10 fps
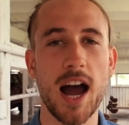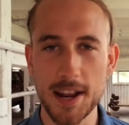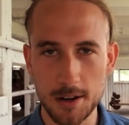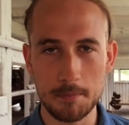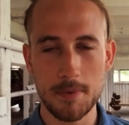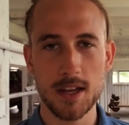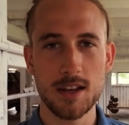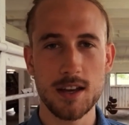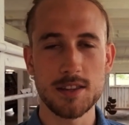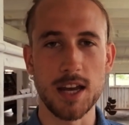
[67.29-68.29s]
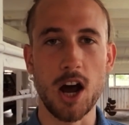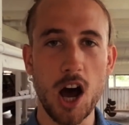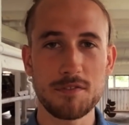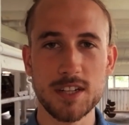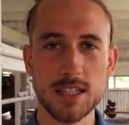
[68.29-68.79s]
item that
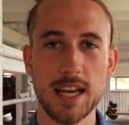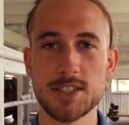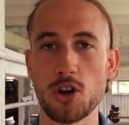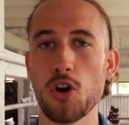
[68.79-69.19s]
often gets